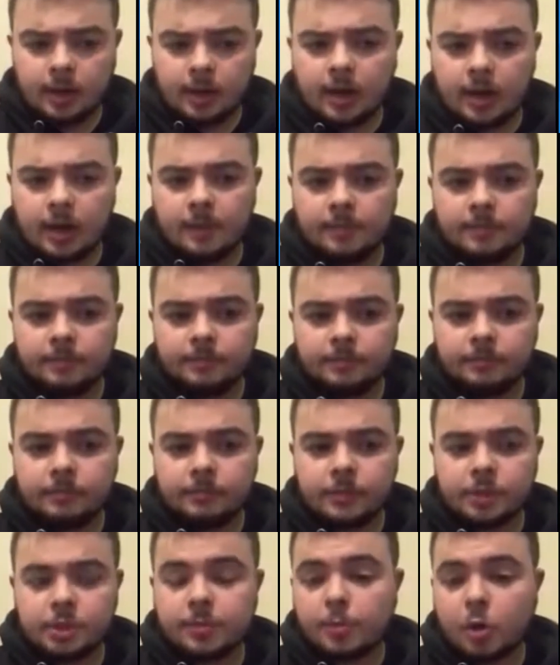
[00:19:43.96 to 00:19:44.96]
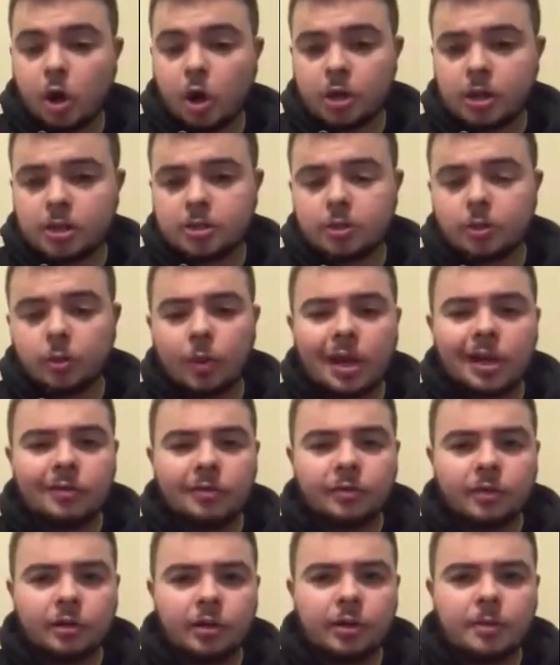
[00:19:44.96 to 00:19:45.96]
um, some pockets up
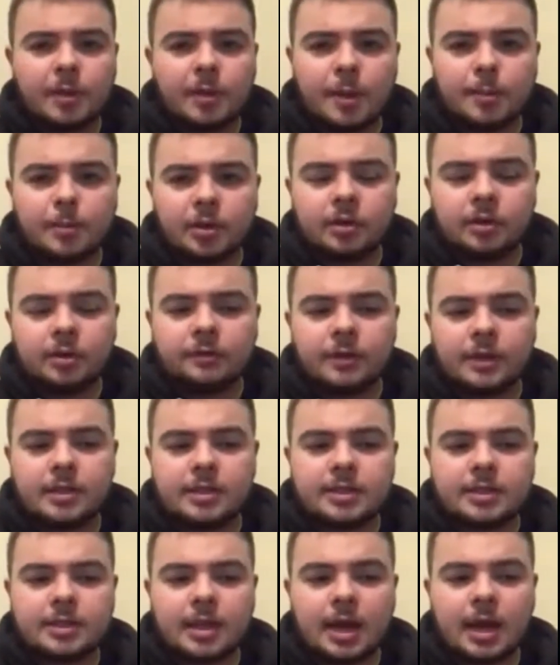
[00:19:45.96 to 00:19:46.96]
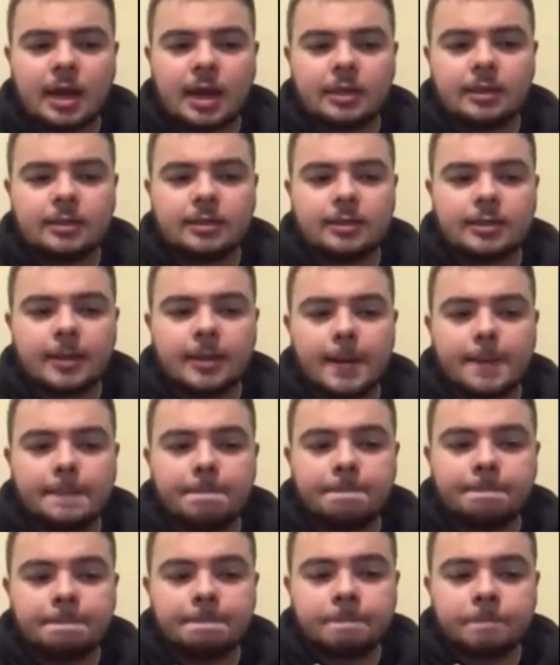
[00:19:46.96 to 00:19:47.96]
well in front of the Blackburn defence, and
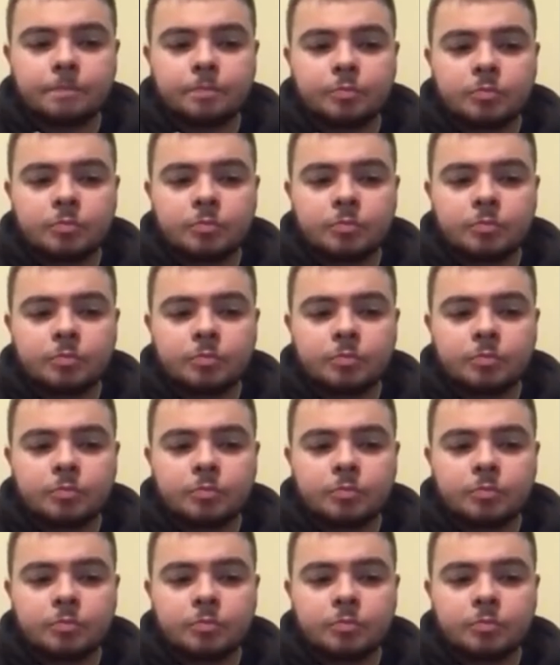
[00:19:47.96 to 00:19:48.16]
um,